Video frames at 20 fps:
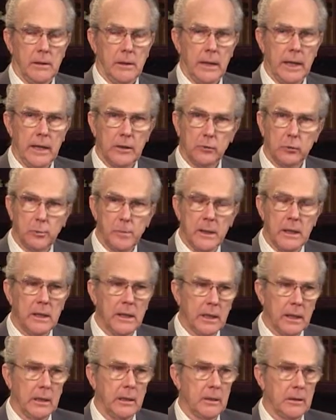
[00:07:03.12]
as
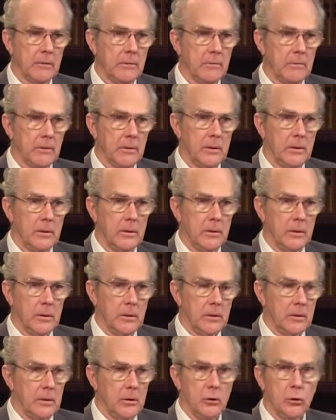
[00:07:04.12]
being
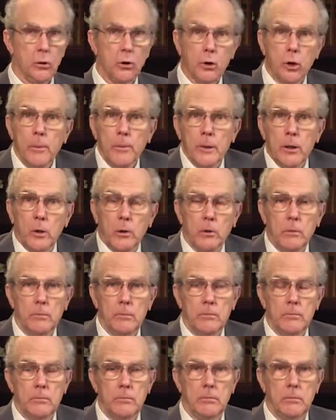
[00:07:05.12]
criminal
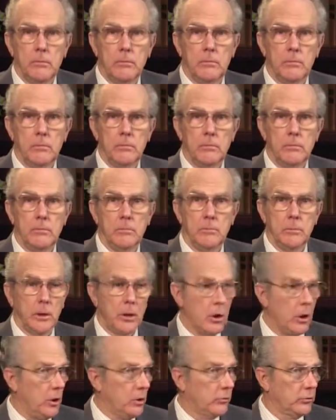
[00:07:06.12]

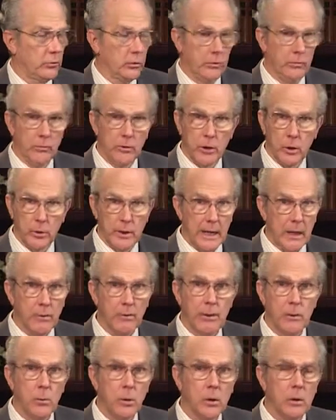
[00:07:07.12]
because no doubt
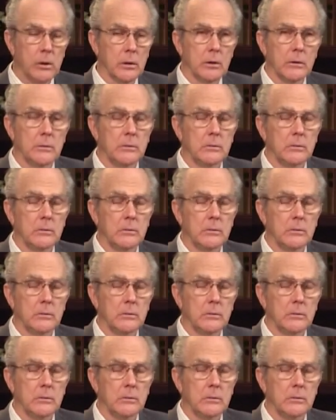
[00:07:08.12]
they were.